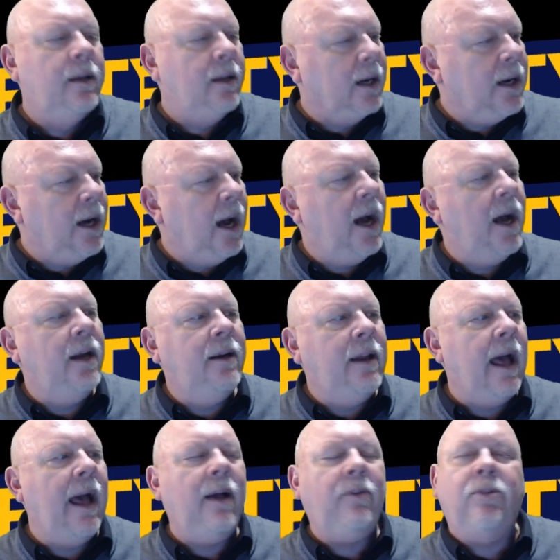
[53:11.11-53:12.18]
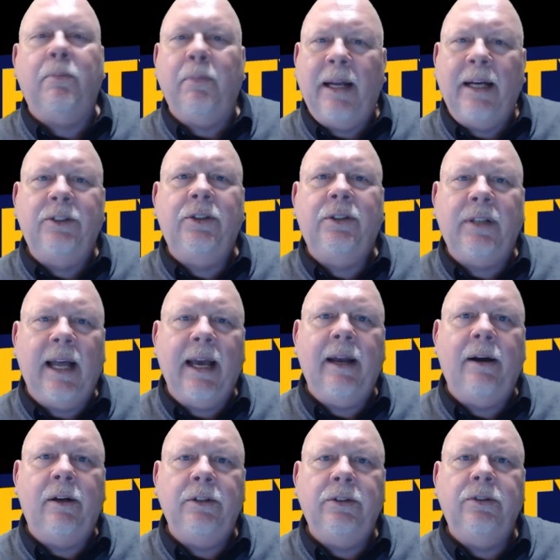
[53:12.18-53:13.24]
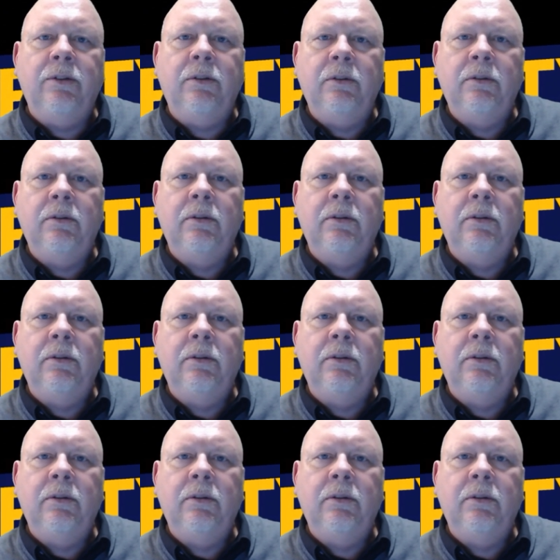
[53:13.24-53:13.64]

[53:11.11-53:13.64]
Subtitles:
to contact some legislators